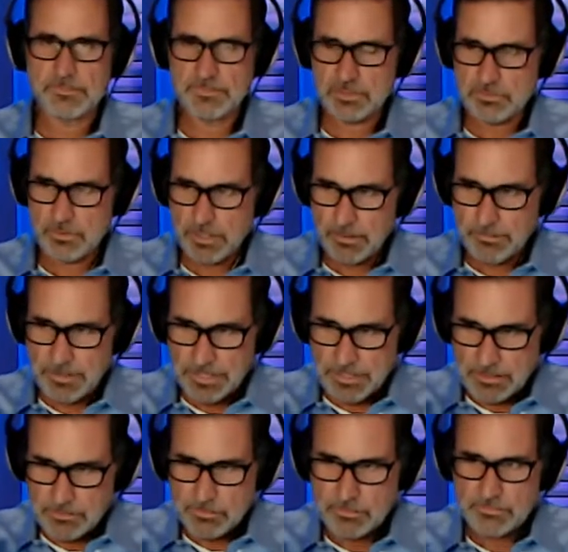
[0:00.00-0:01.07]
I'm just trying to
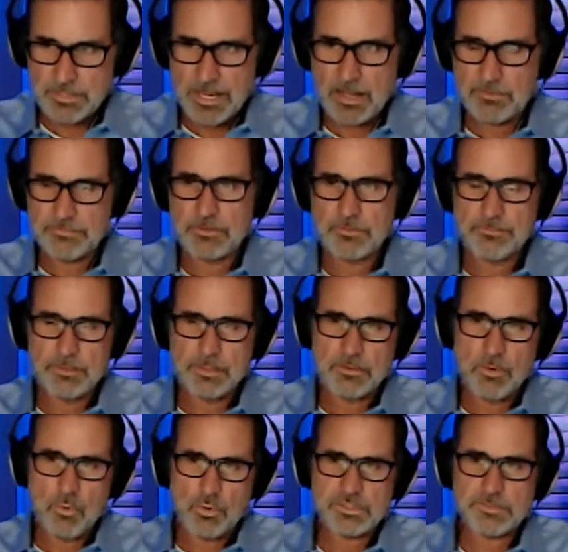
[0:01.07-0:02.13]
make it just out there. But
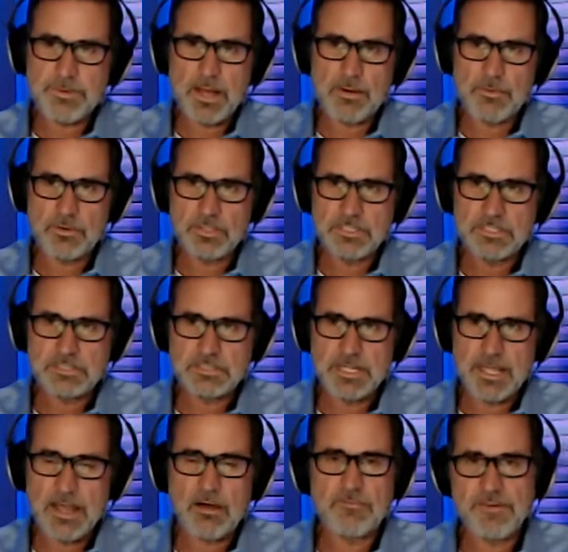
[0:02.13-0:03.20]
horsepower is
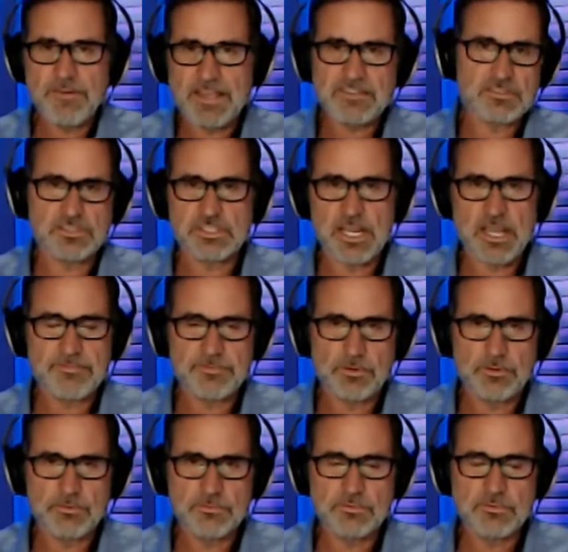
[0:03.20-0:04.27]
how fast the shaft
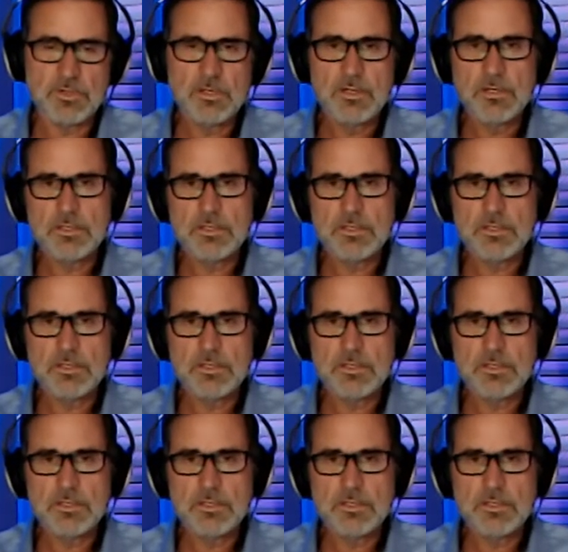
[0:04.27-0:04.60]
turns.